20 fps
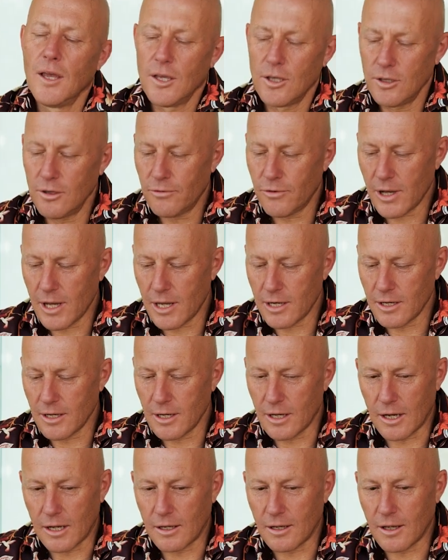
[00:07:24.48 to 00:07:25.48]
You've had a
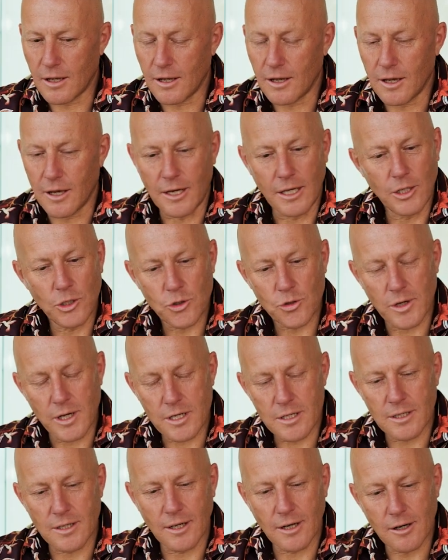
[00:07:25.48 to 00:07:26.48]
uh, an
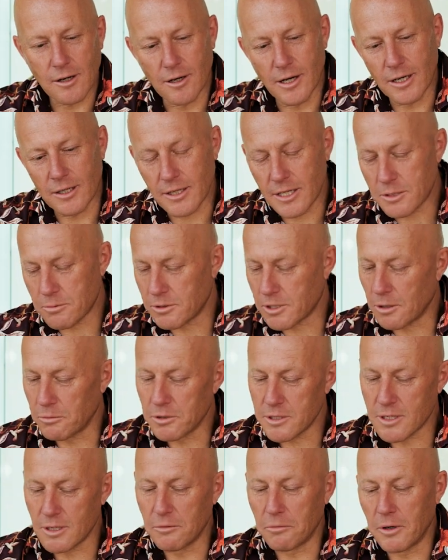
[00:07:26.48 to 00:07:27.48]
interesting client list, which I
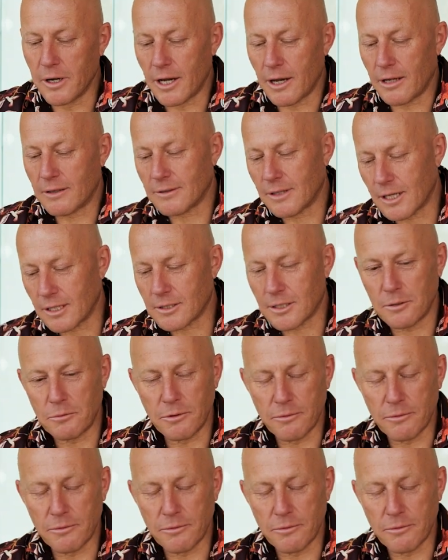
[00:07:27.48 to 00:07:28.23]
wasn't aware actually.